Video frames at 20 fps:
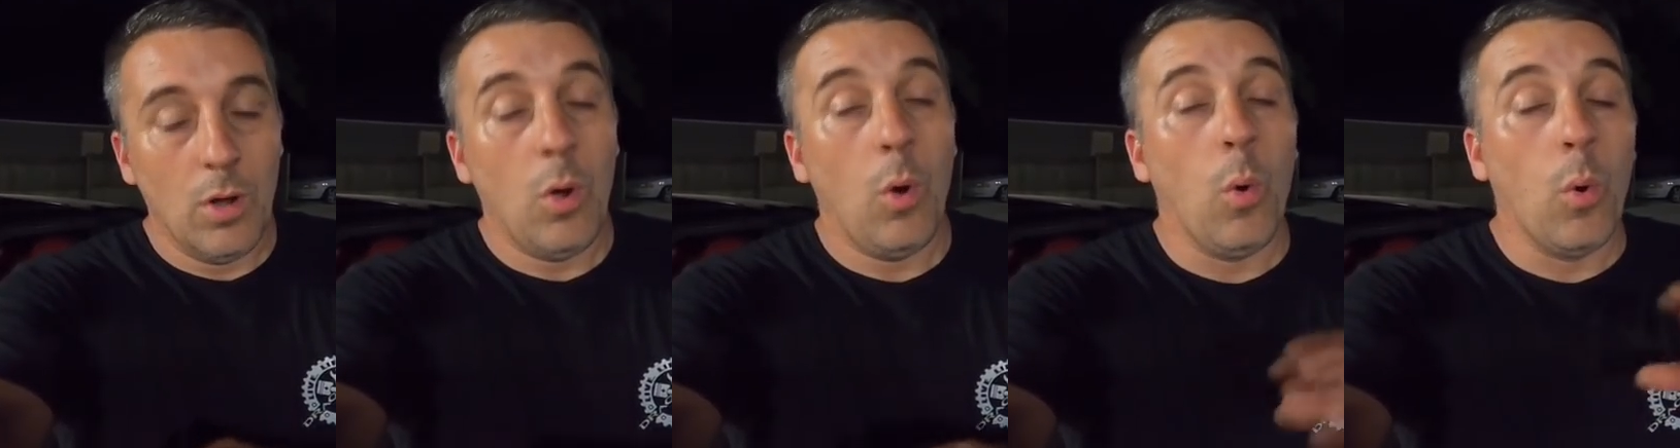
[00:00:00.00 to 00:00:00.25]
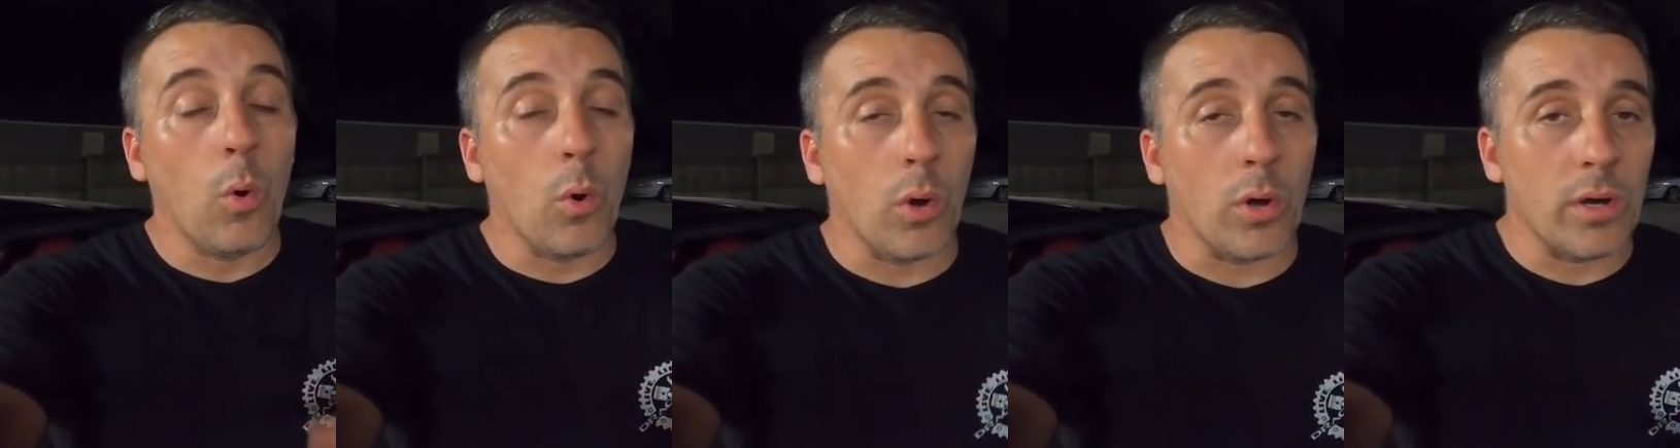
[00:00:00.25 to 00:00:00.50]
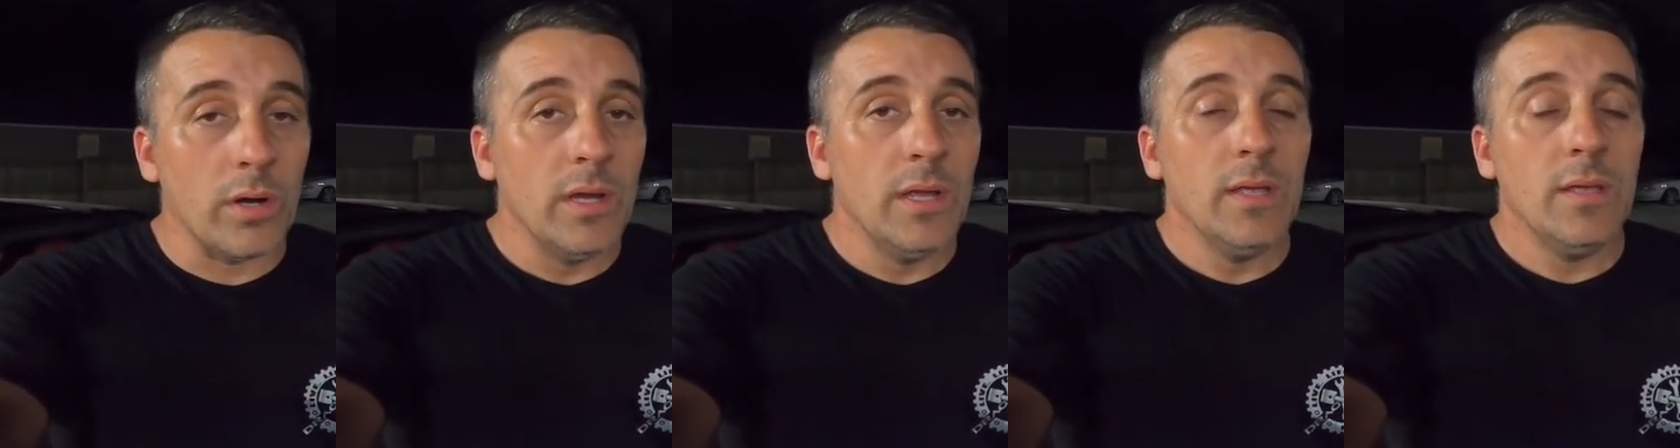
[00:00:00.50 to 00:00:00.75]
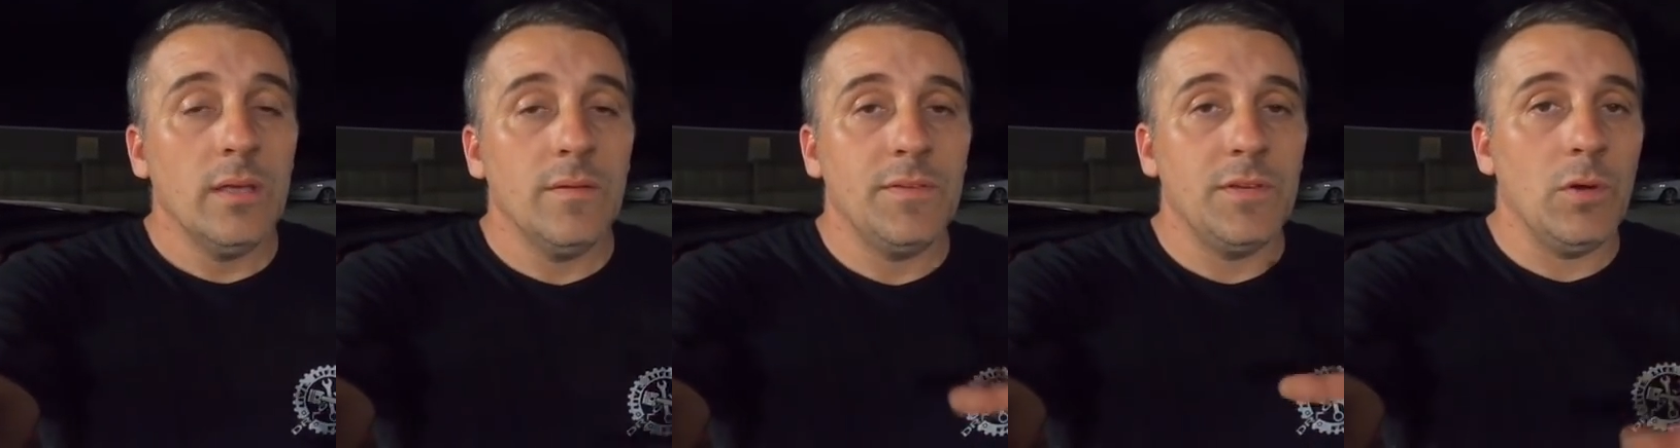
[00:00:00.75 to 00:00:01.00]
Or
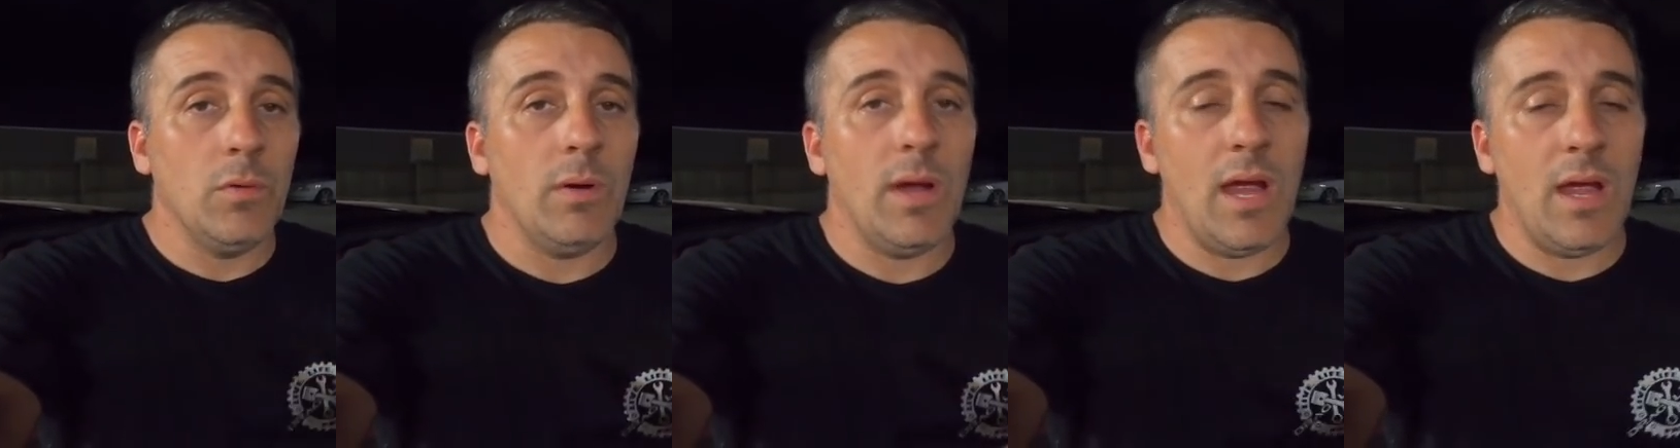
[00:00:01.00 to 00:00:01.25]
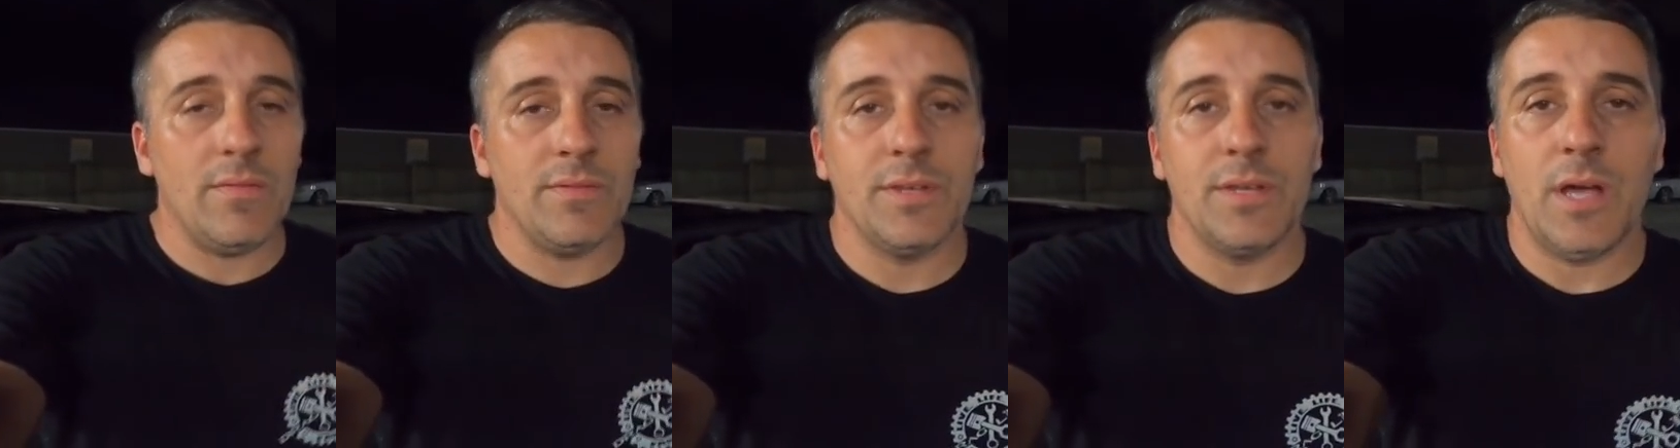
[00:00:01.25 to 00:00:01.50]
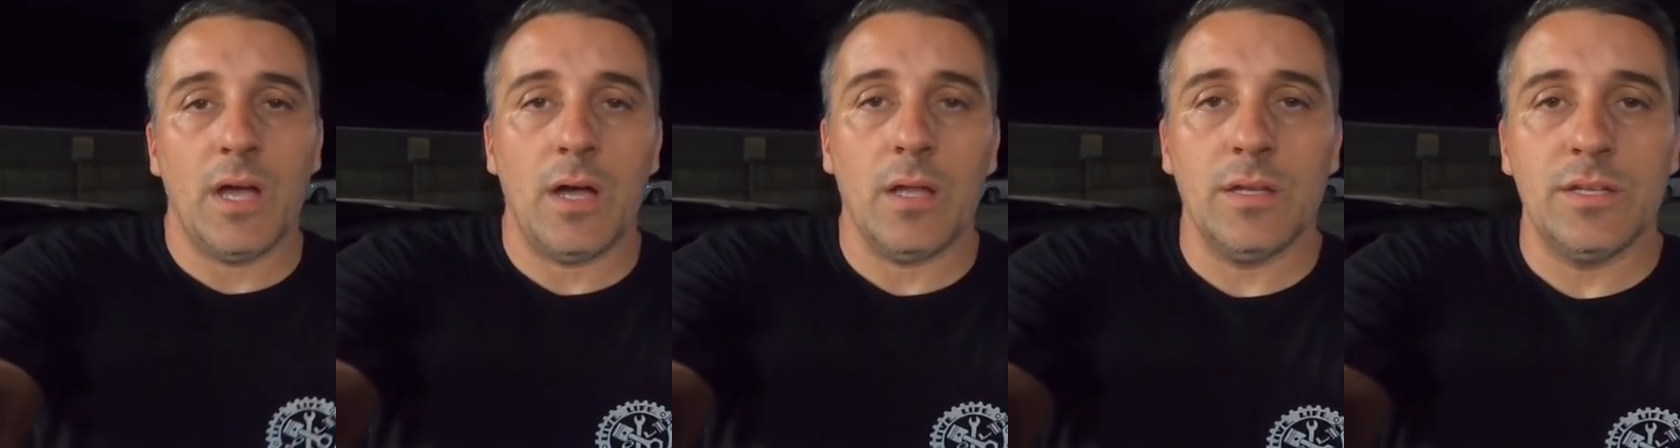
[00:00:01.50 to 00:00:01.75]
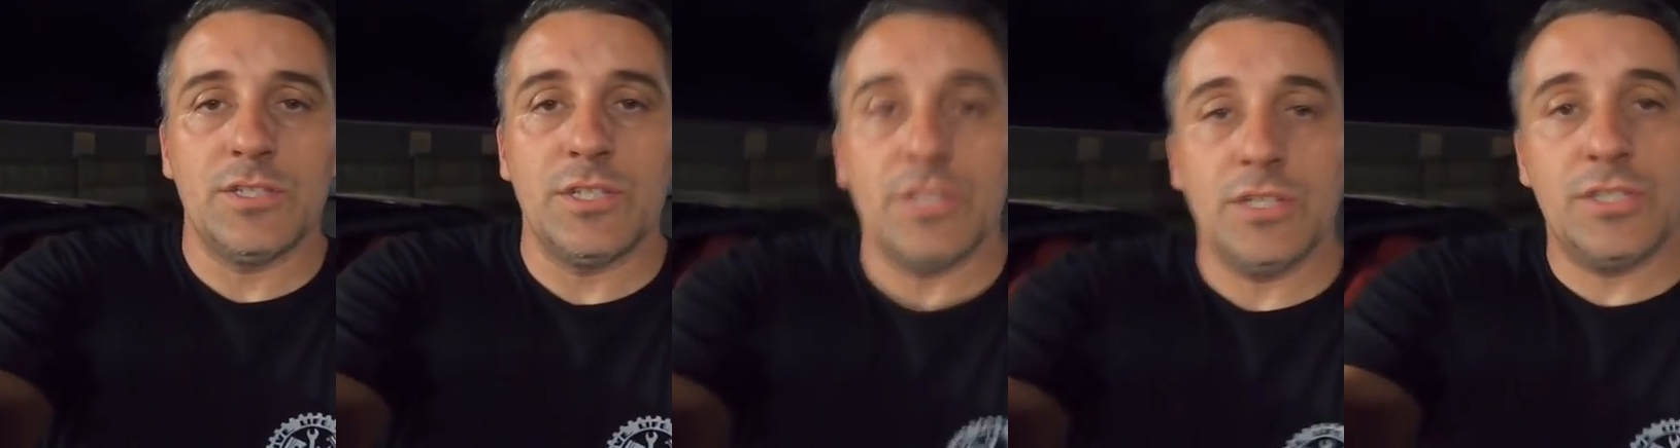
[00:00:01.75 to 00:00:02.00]
if you don't have the
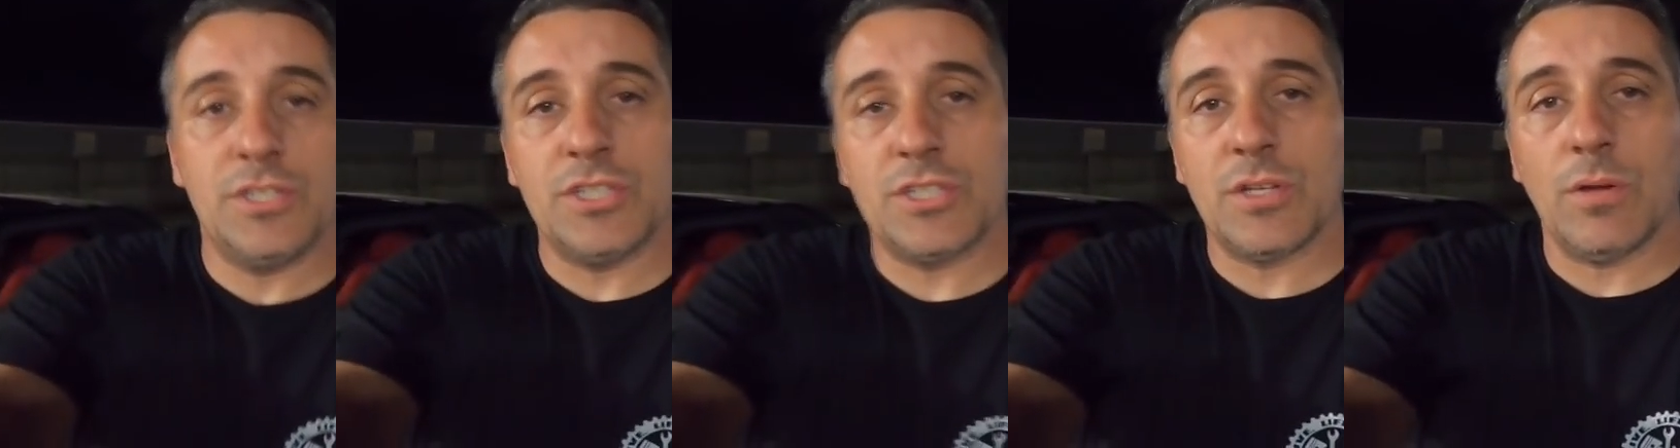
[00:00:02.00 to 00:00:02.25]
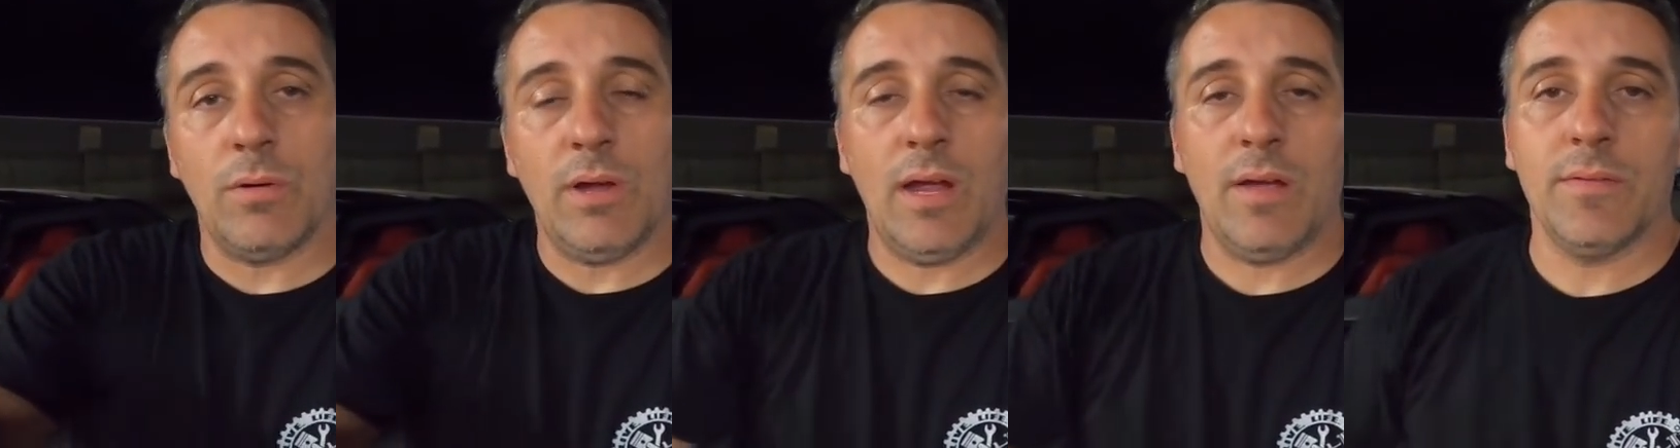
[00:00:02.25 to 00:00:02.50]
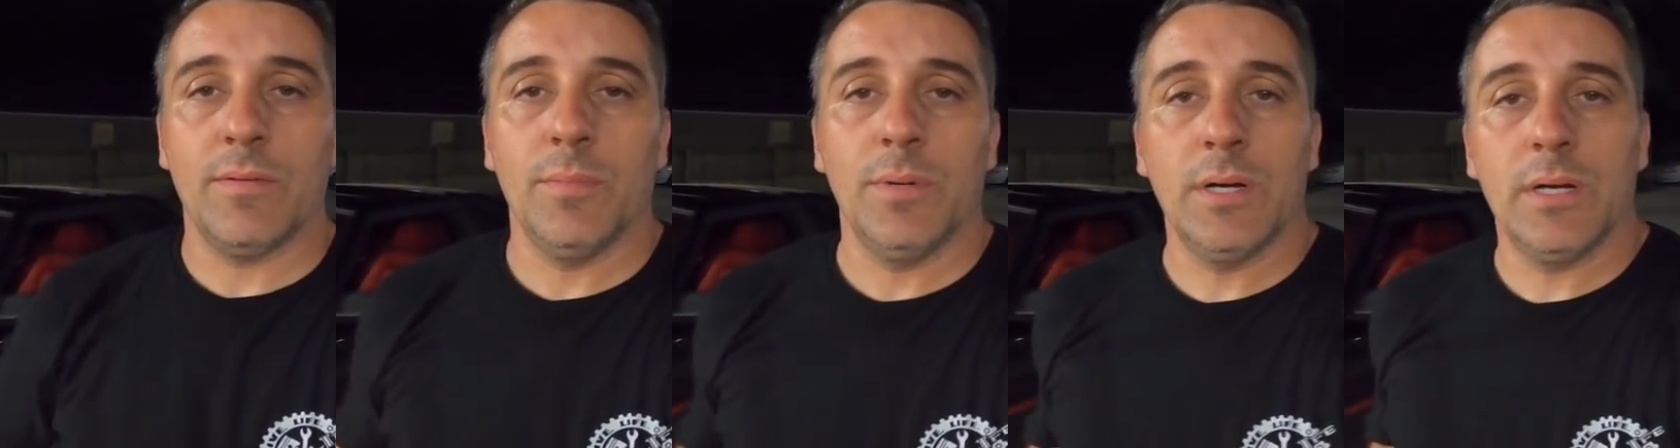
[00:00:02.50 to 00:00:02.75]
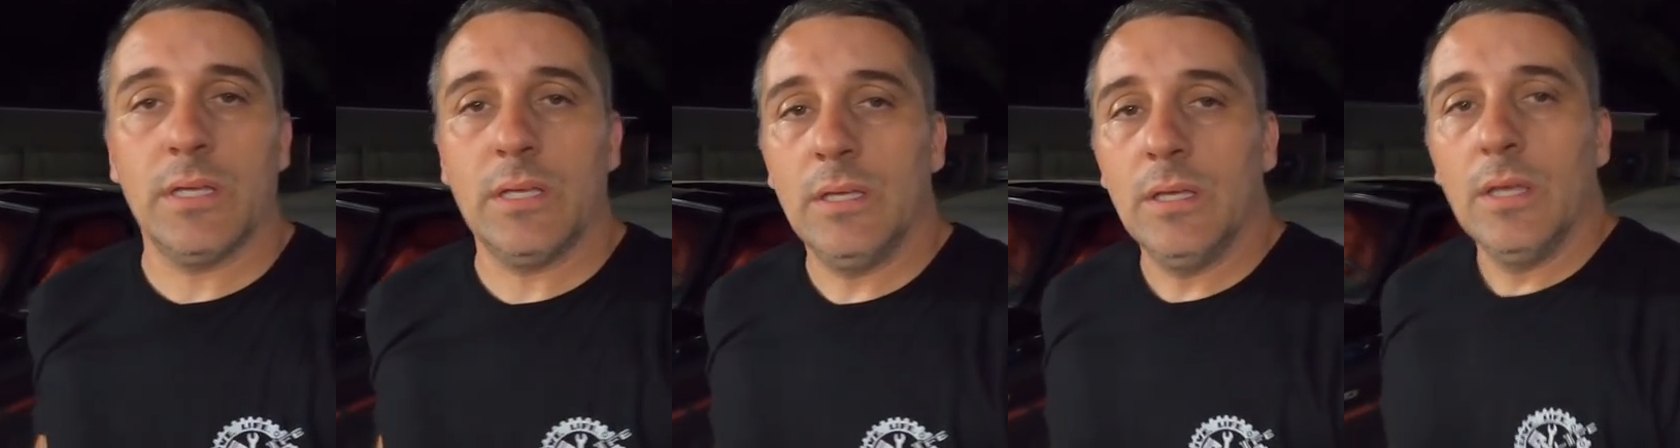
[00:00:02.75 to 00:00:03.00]
knowledge and you just don't have the
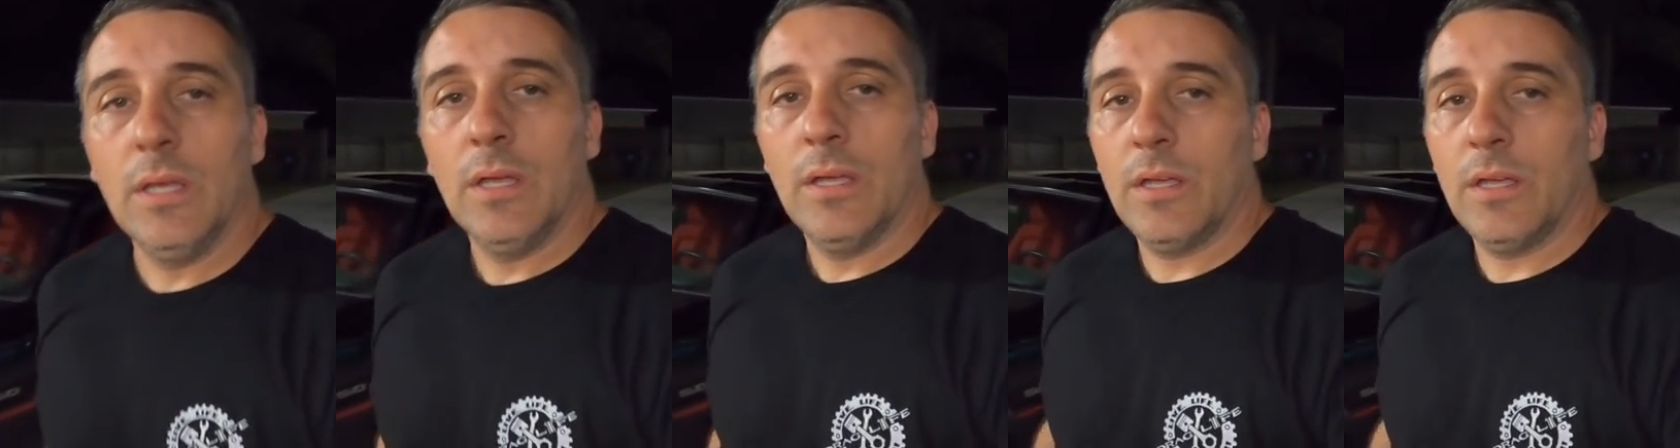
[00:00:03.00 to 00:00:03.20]
money,